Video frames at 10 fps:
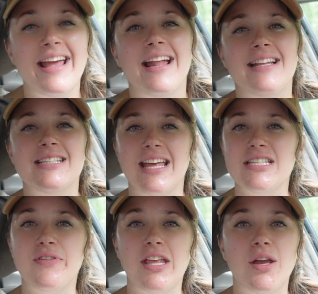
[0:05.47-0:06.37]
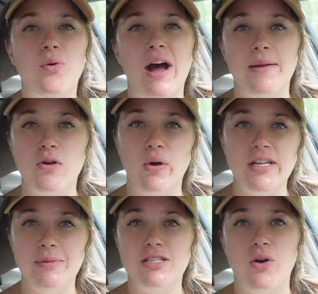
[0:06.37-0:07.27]
In today's video, I'm going
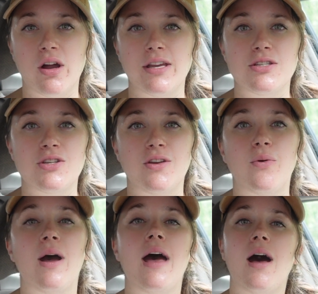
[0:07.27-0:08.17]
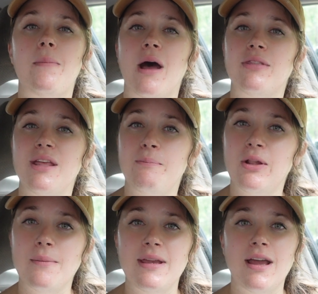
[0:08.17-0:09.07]
to be talking to you about the
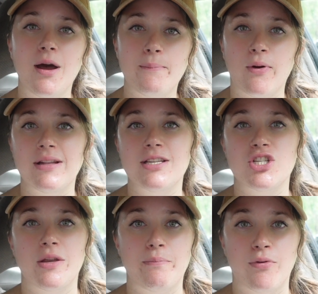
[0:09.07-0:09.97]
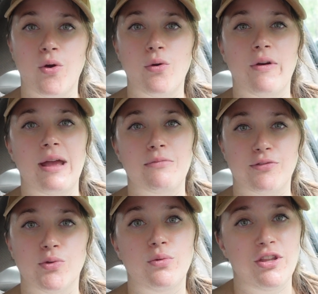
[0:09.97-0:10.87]
plumbing apprenticeship program
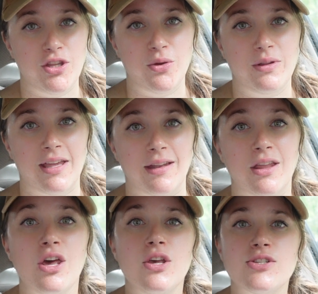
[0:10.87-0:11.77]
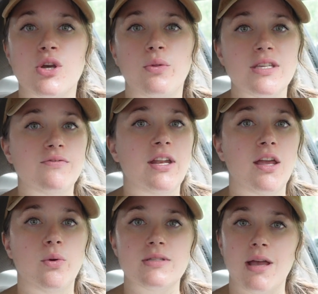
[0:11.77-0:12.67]
through the union. So this
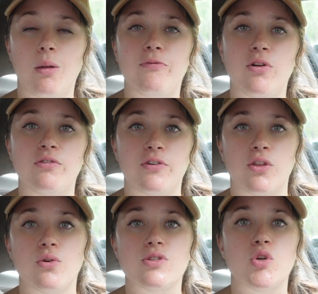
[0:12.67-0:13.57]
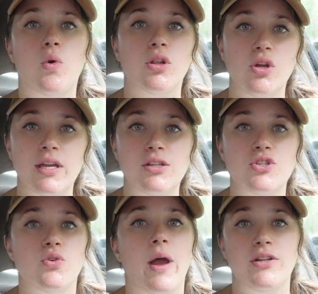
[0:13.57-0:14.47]
video is helpful for those who are looking
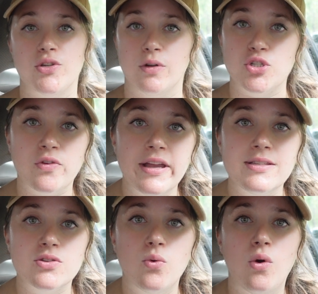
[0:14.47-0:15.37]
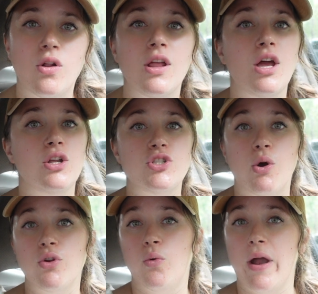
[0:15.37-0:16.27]
to enter a trade school,
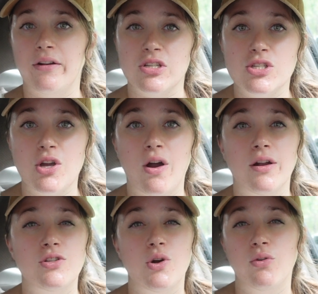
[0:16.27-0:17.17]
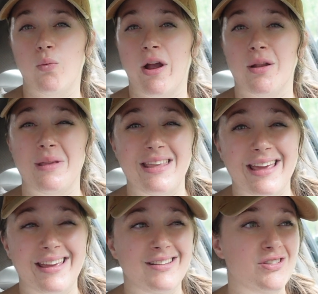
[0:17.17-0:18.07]
don't know where to start, don't know where to
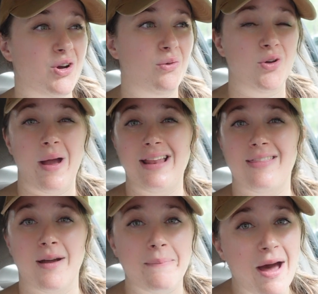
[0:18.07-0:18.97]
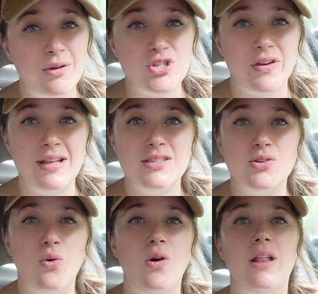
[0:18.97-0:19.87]
begin, don't know anything about a trade
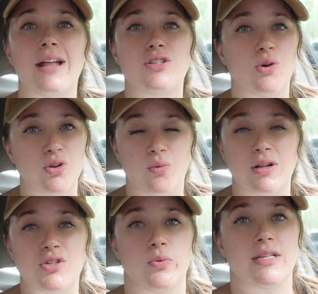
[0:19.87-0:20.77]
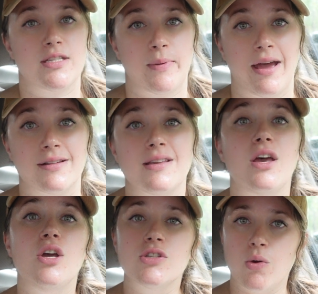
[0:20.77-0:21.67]
school, and don't know what to expect.
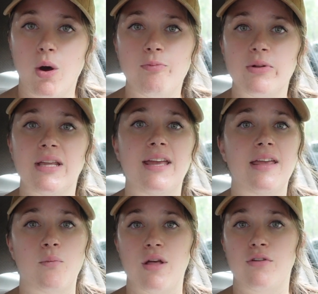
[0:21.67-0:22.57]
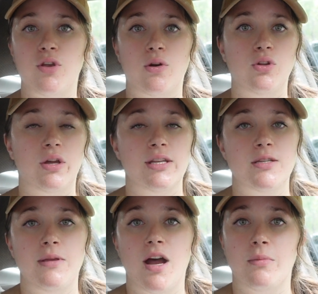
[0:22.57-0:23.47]
So hopefully, whether you're looking to
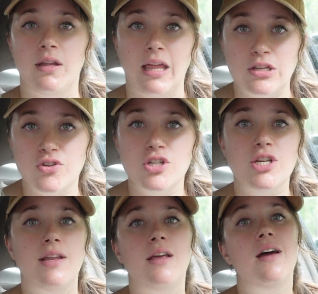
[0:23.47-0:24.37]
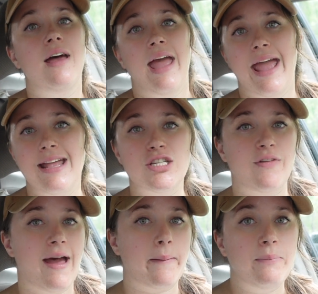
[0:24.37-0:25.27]
become an electrician,
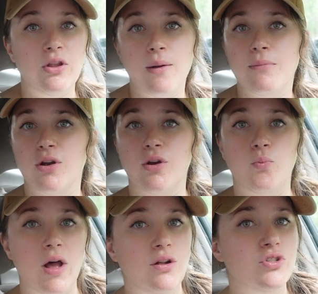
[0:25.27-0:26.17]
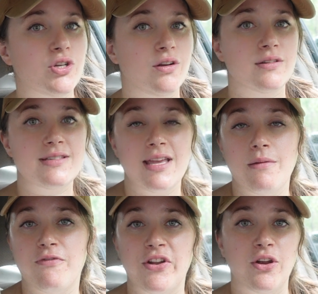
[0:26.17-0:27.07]
HVAC plumber, welder,
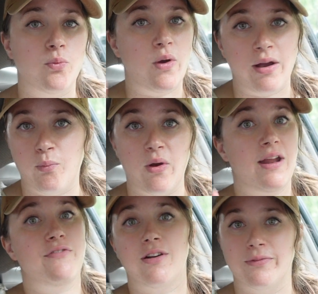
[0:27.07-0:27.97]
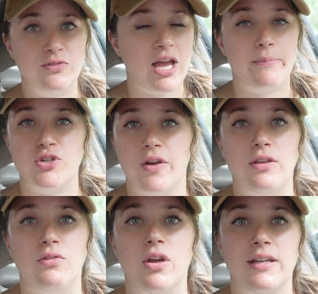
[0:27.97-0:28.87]
steam fitter, whatever type of trade
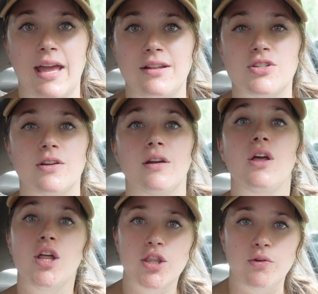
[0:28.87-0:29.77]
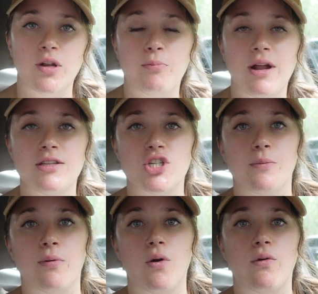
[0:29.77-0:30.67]
you're looking to enter through an apprenticeship
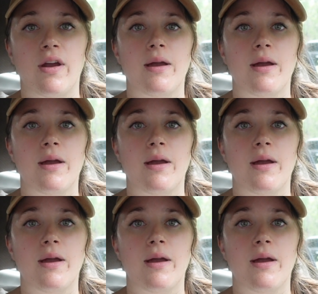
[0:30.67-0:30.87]
program,